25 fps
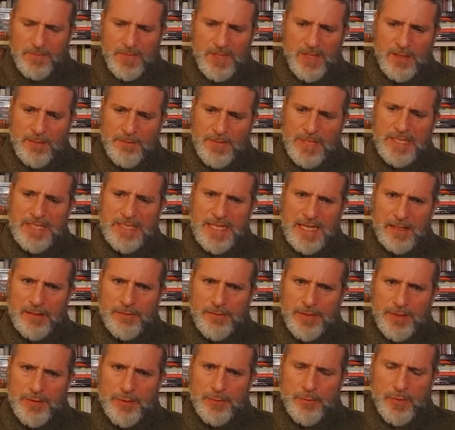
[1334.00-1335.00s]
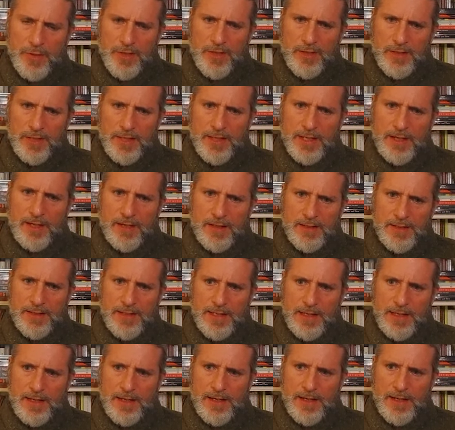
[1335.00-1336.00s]
I mean, television really has
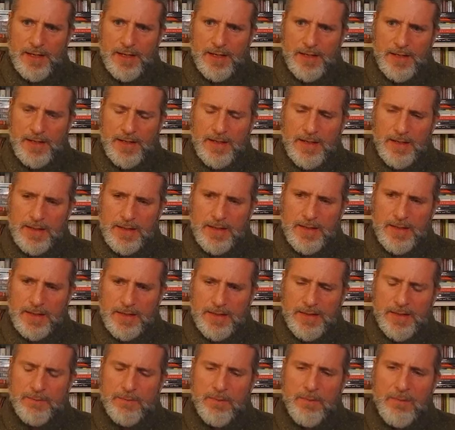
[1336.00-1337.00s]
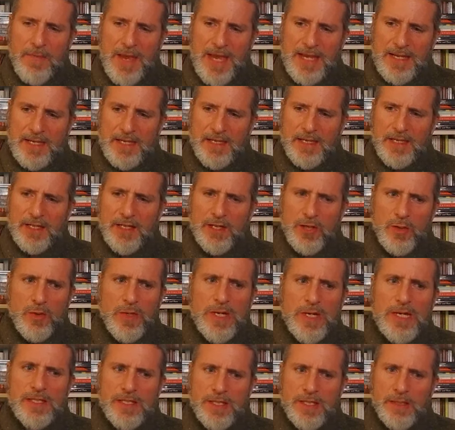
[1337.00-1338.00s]
uh, uh, is making an
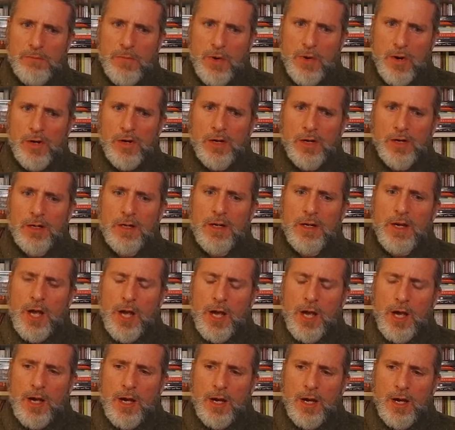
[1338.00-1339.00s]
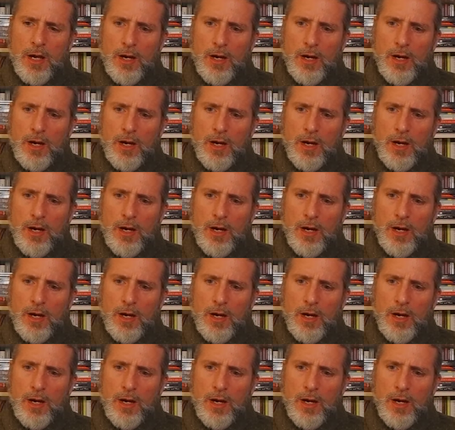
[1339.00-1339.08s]
increasing mark uh,